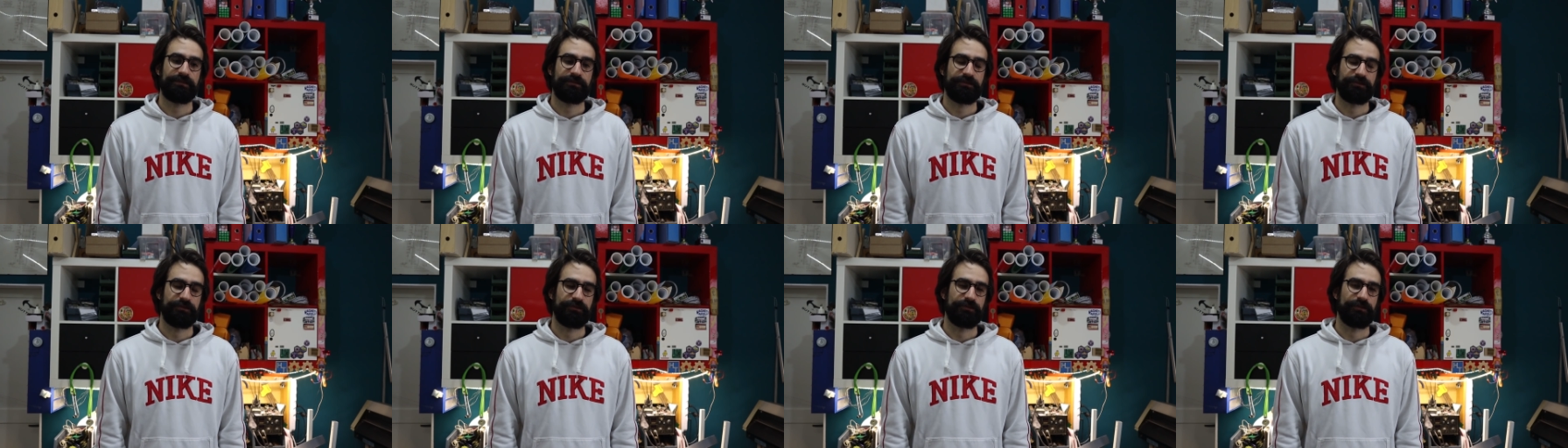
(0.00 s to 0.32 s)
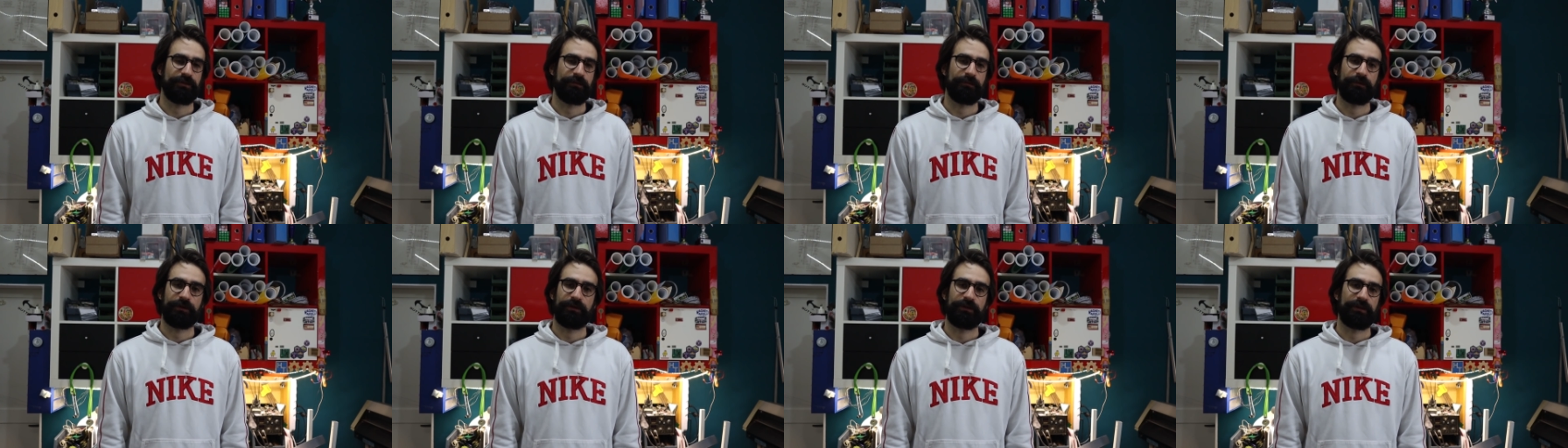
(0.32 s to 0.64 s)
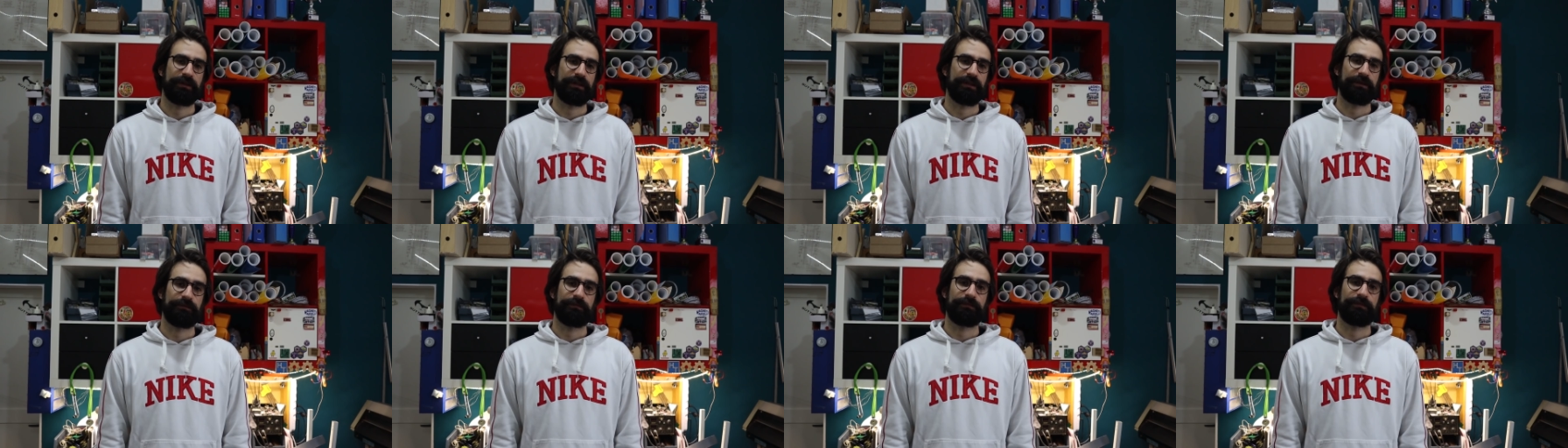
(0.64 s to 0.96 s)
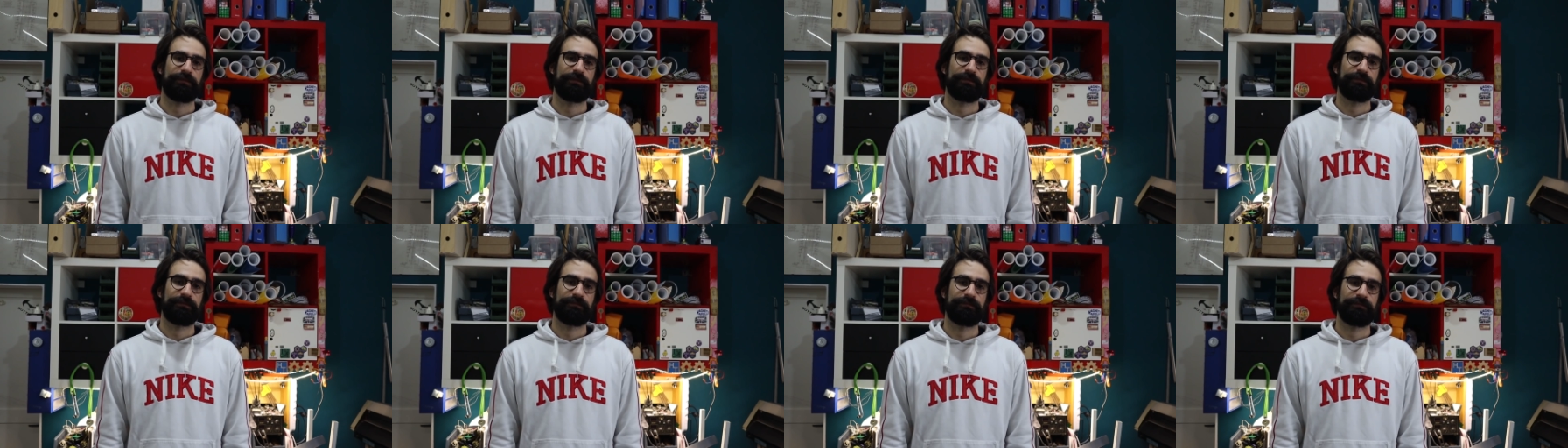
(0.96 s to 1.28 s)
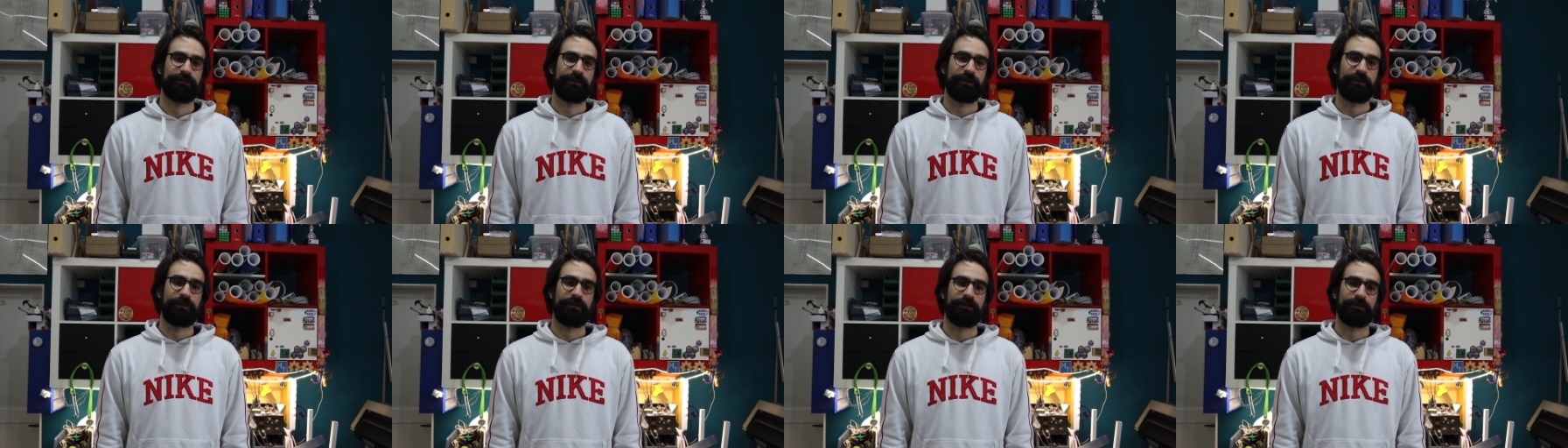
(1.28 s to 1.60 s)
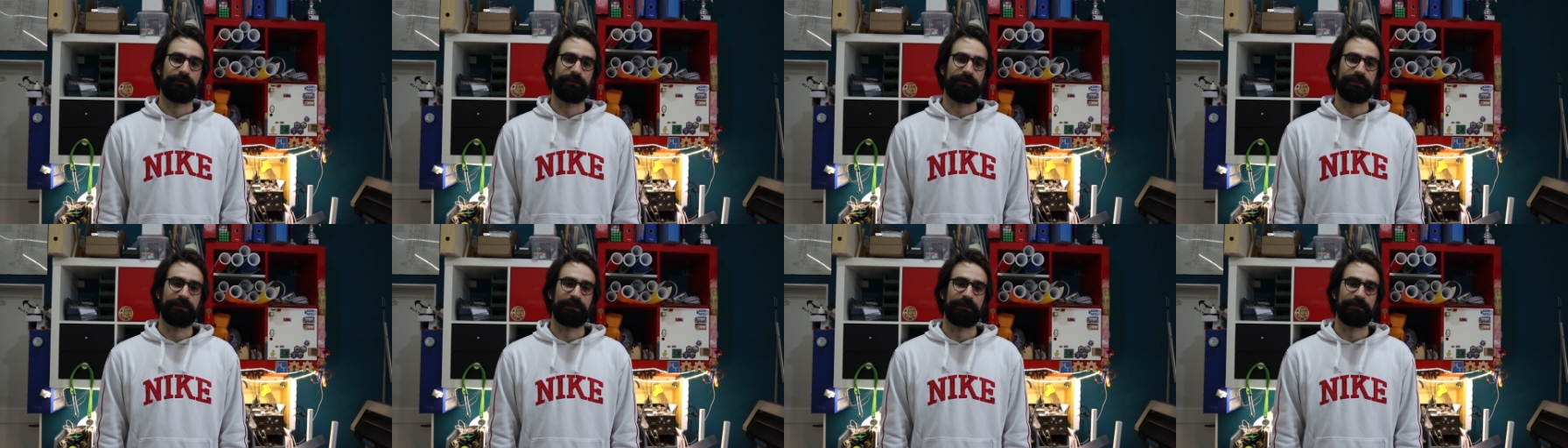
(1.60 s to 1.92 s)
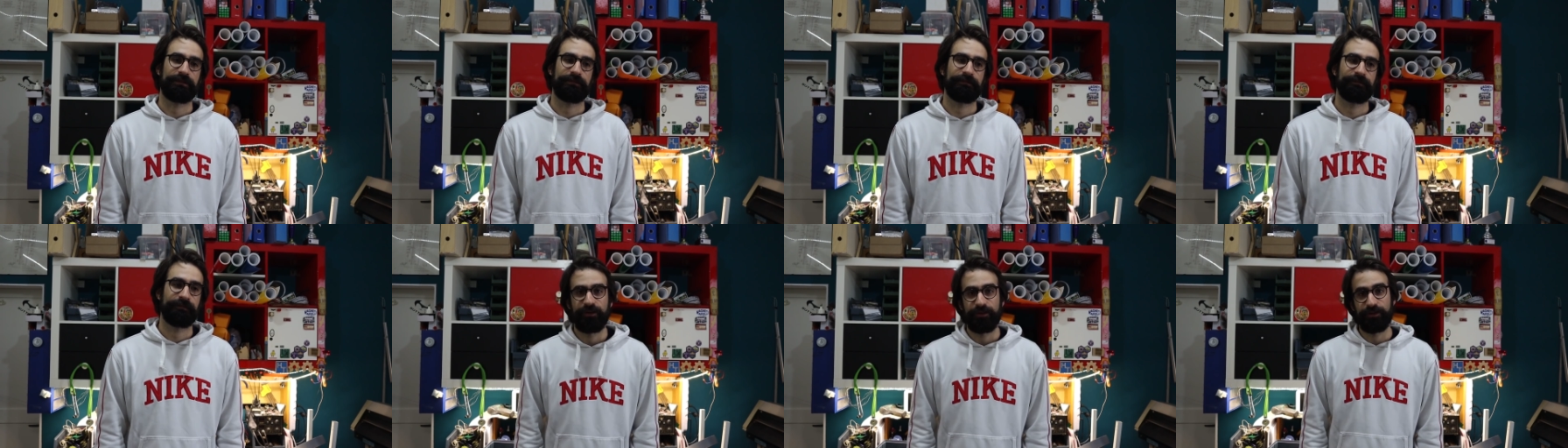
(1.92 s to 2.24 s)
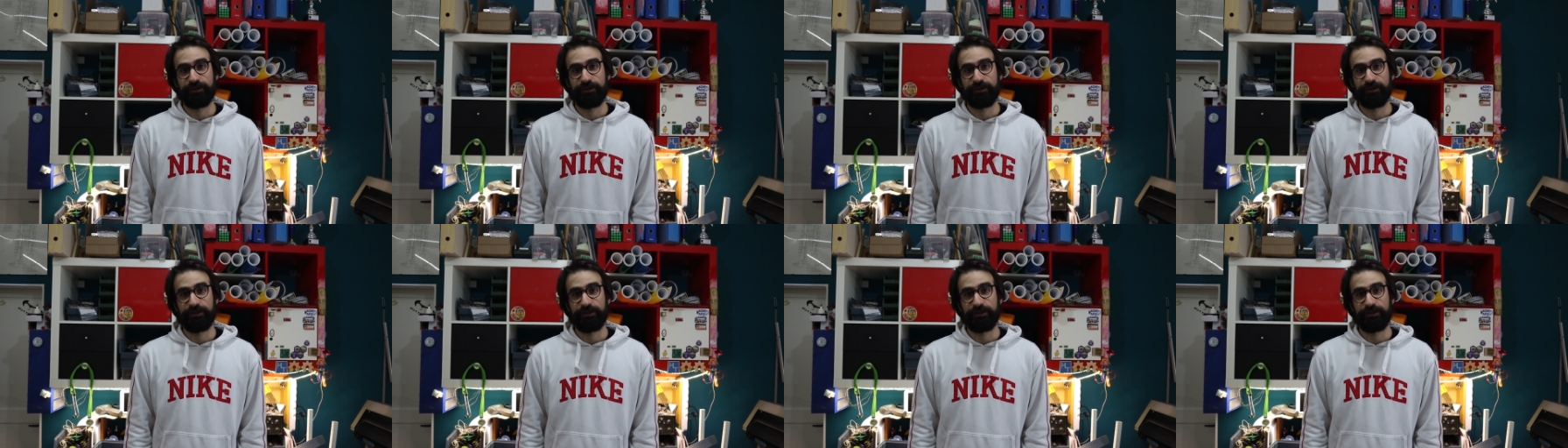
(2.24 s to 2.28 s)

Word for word: so I'm gonna keep going with it.